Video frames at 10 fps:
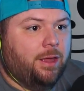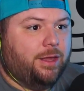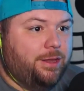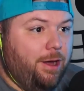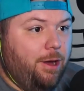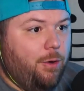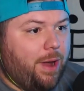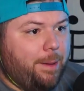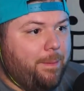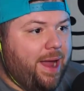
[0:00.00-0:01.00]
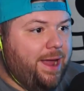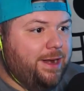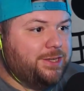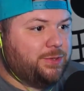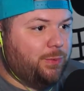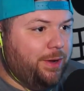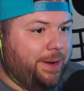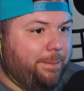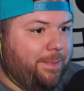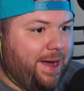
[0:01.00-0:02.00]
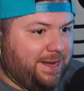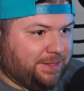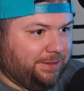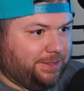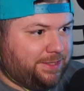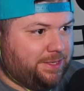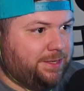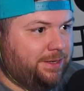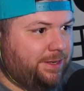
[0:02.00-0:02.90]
Yo, and man is running maskless.